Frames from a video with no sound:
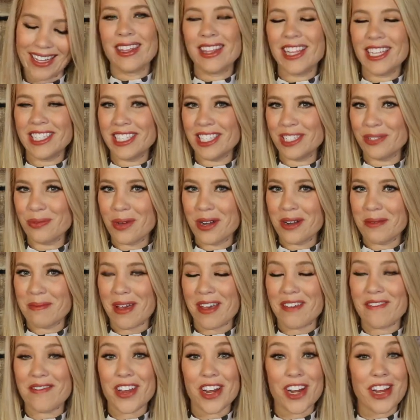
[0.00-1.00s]
This is one of
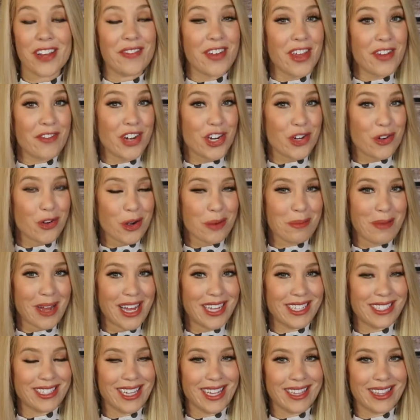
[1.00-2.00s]
my very favorite
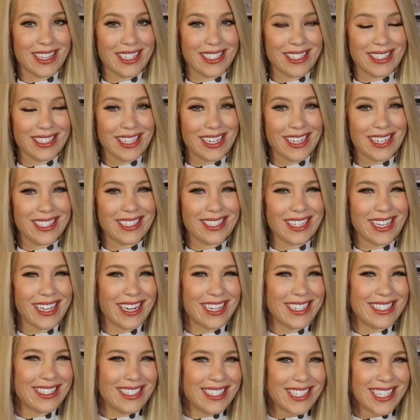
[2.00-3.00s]
gourmands on this list. It
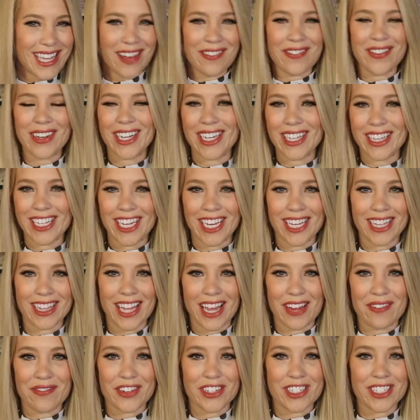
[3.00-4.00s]
is definitely a
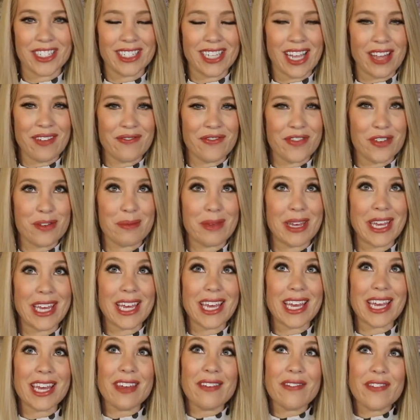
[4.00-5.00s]
lifer scent for
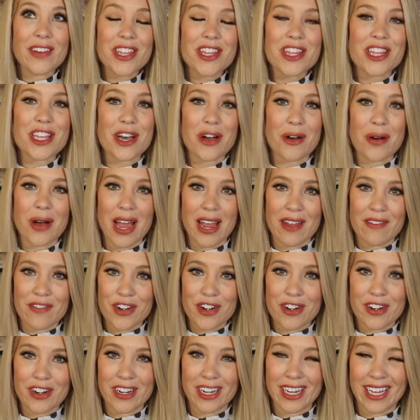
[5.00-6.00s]
me, even though I've
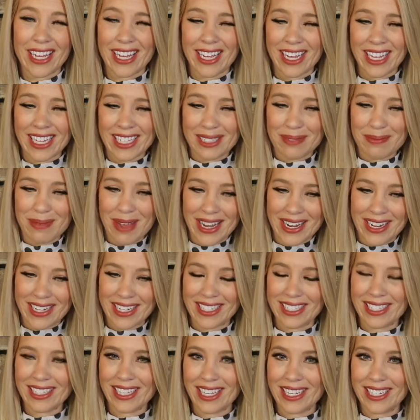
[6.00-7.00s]
heard it has been
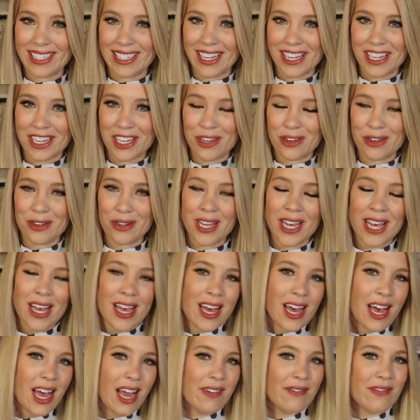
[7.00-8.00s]
discontinued.
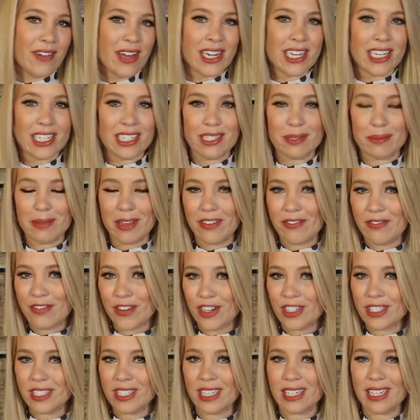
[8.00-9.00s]
I find it to be
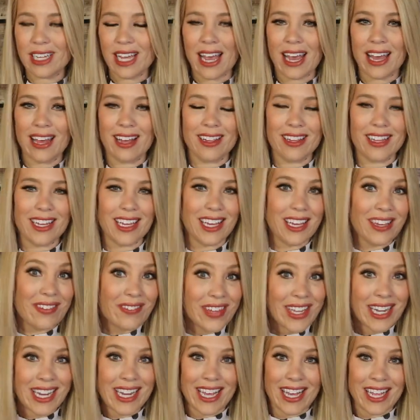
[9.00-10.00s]
versatile,
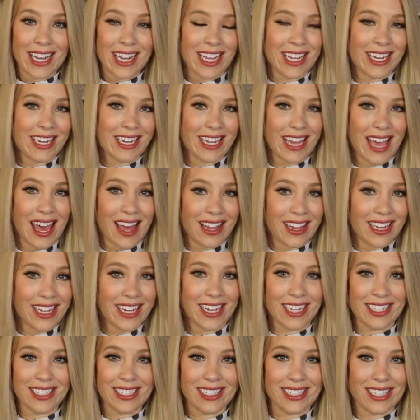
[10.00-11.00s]
even in an
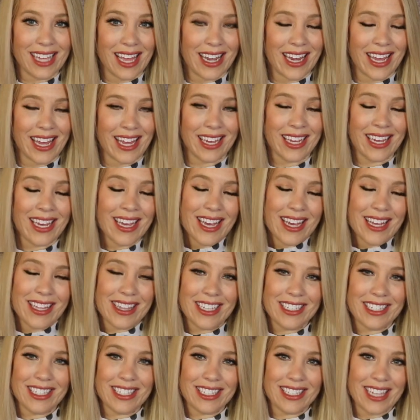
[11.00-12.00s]
elegant setting.
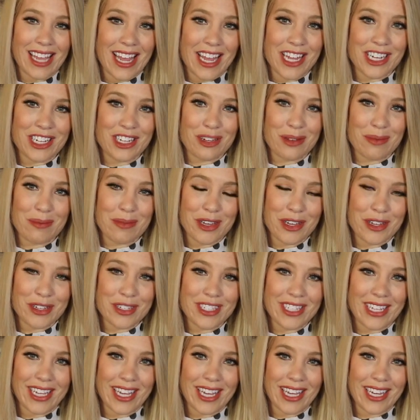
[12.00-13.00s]
This is Angel
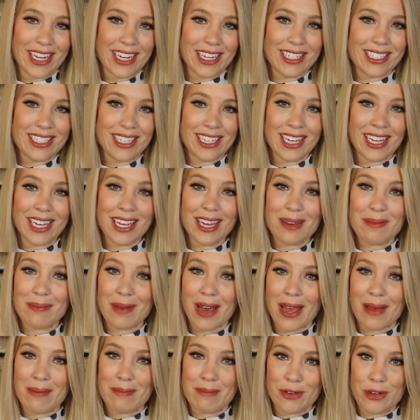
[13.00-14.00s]
Muse EDT
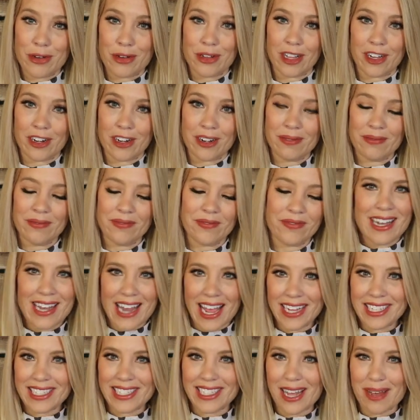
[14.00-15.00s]
by Mugler.
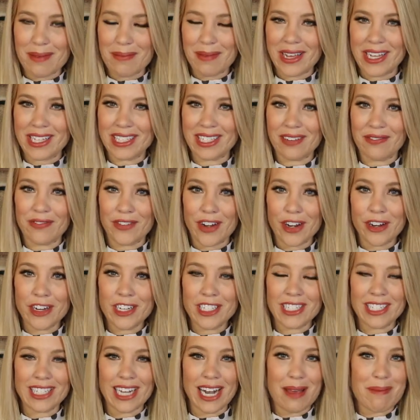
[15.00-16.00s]
Next up is a
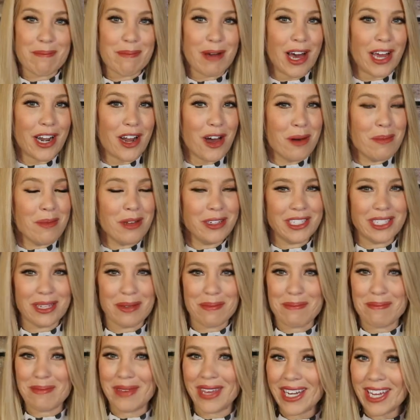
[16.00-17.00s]
fragrance that I bought almost
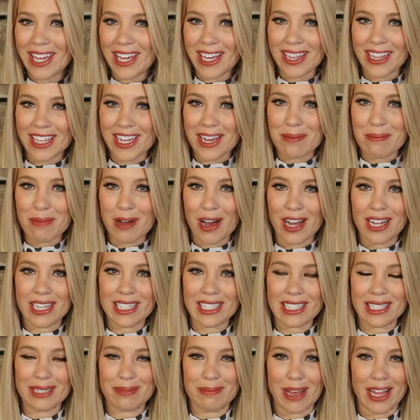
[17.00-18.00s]
immediately
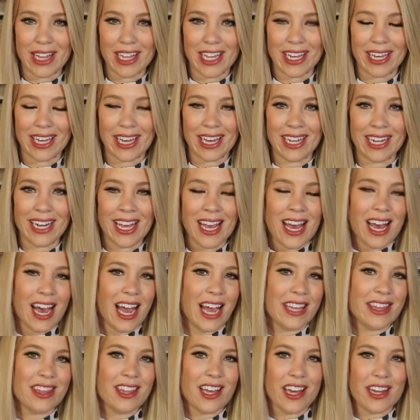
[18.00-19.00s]
upon smelling it.
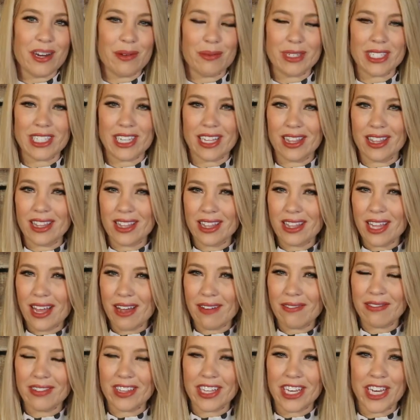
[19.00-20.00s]
I thought it was a
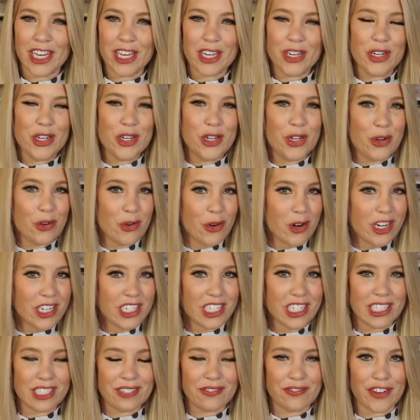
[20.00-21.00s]
lovely,
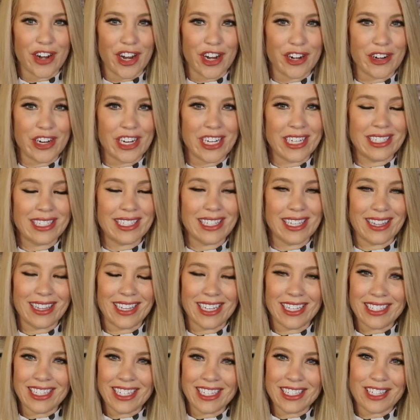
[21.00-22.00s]
gorgeous fragrance.
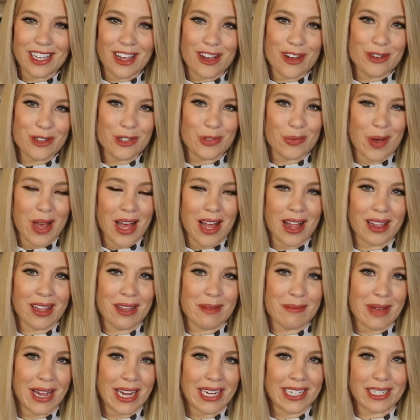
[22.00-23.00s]
This is Eau
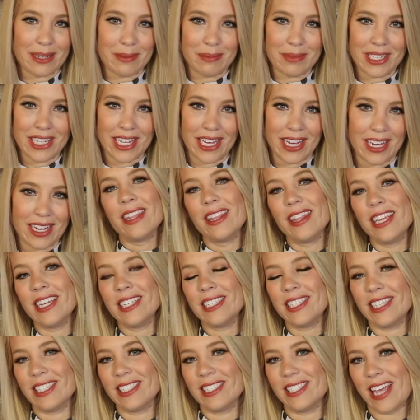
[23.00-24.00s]
Duelle by Diptique.
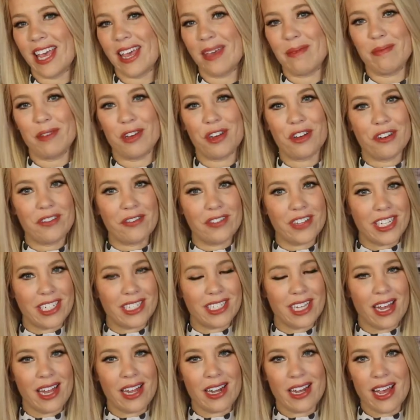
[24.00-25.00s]
This is a beautifully
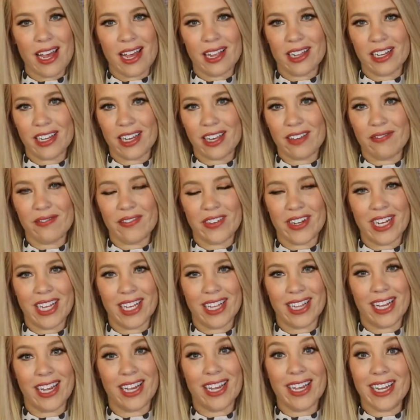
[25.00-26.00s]
done, elegant
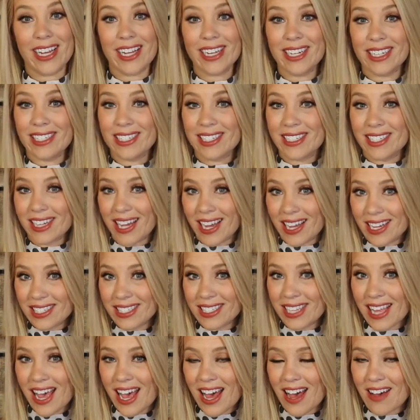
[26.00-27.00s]
vanilla. It
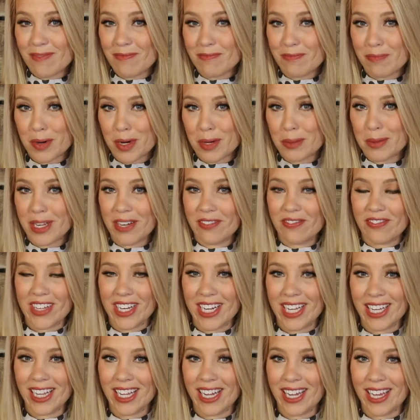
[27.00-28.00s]
does have bourbon
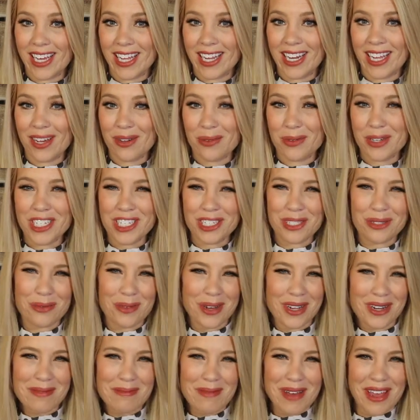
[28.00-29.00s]
vanilla in it, which is
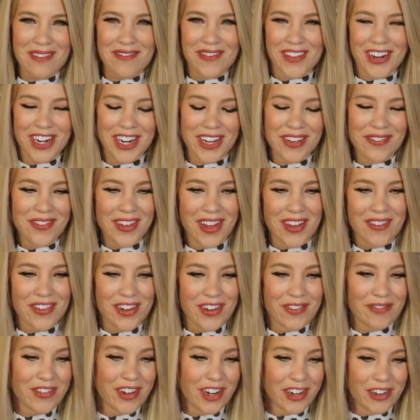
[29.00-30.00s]
one of my very
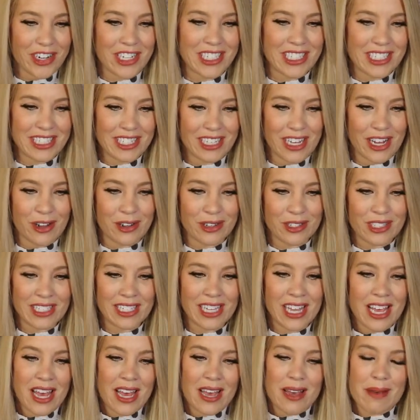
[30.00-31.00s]
favorite fragrance
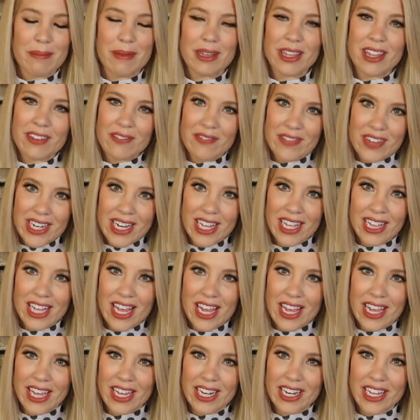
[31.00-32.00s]
notes. But the
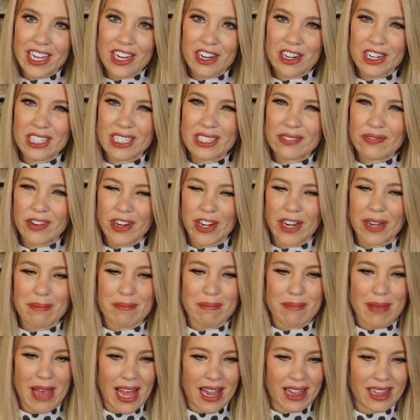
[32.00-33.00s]
vanilla in here is very
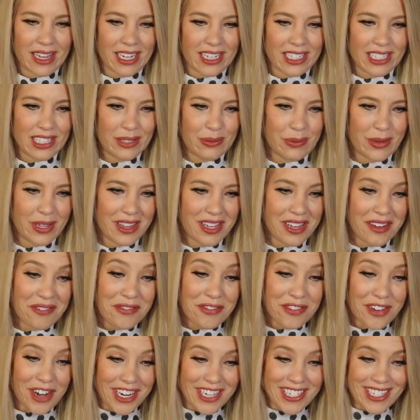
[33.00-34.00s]
balanced with a
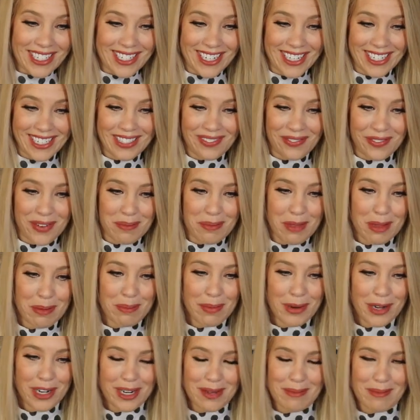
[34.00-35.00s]
freshness from the
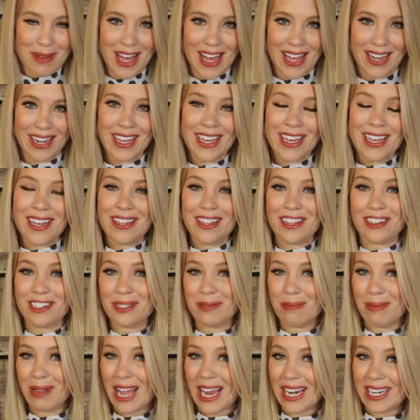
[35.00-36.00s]
bergamot.
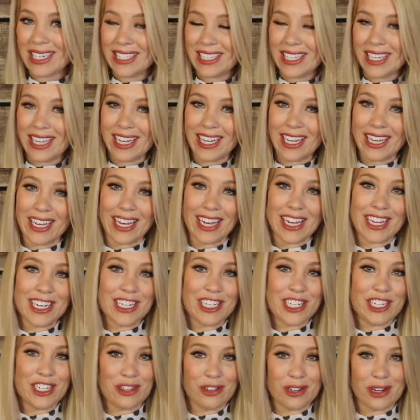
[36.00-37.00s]
There's black tea
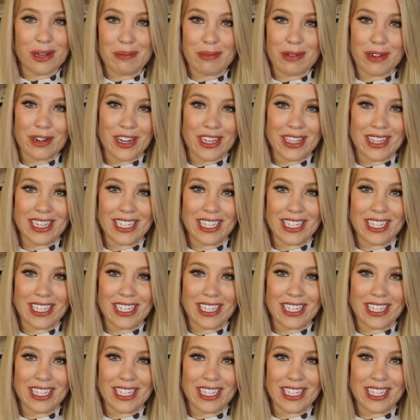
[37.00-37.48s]
and juniper in